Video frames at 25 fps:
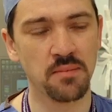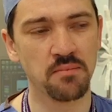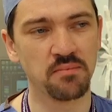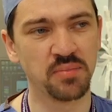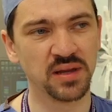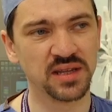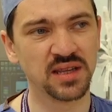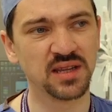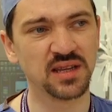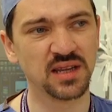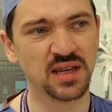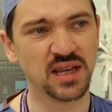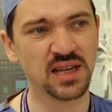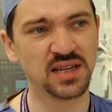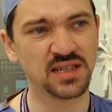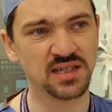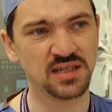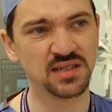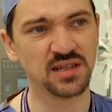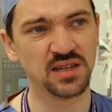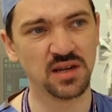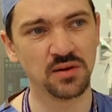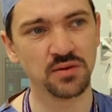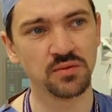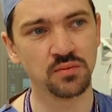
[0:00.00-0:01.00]
but
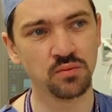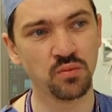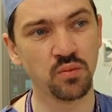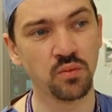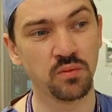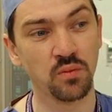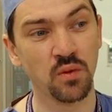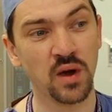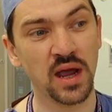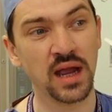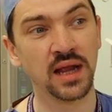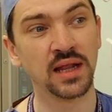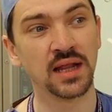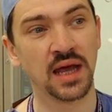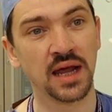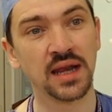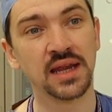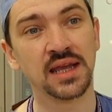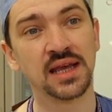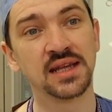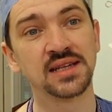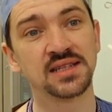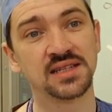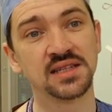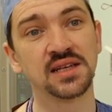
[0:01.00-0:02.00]
you're weighing that
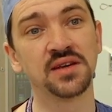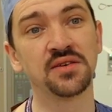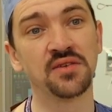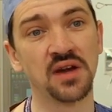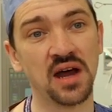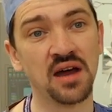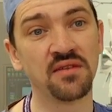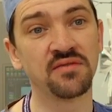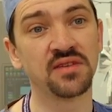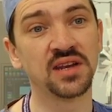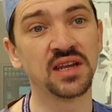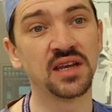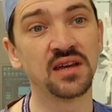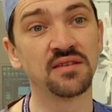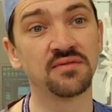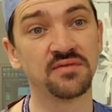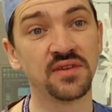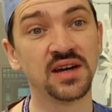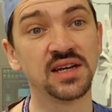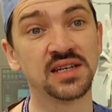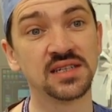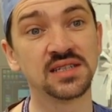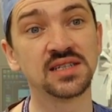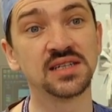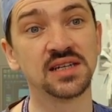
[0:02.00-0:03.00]
against the gravity of
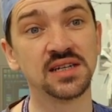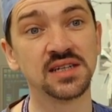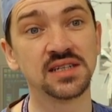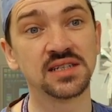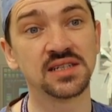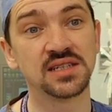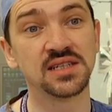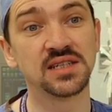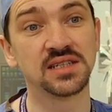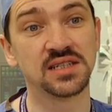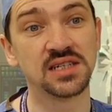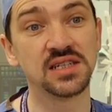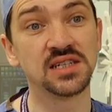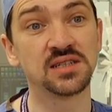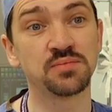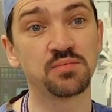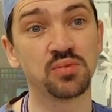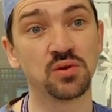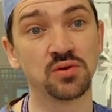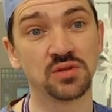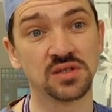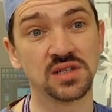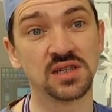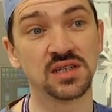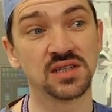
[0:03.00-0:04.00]
very serious disease
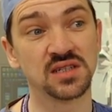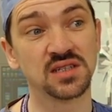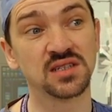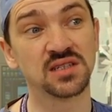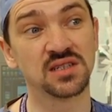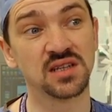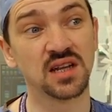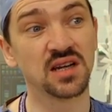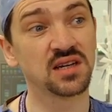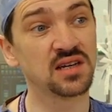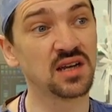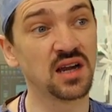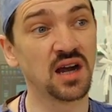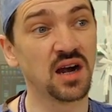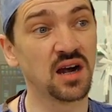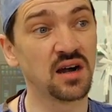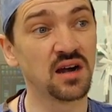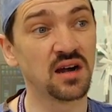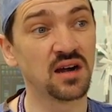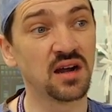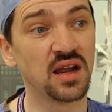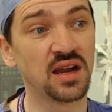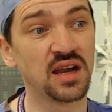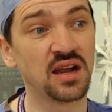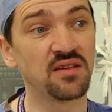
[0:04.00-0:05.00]
processes that
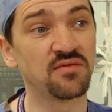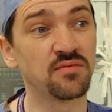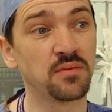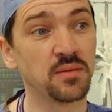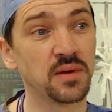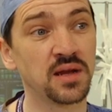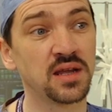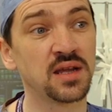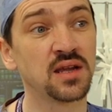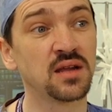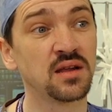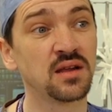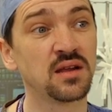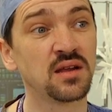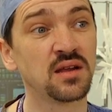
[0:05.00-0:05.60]
are inevitably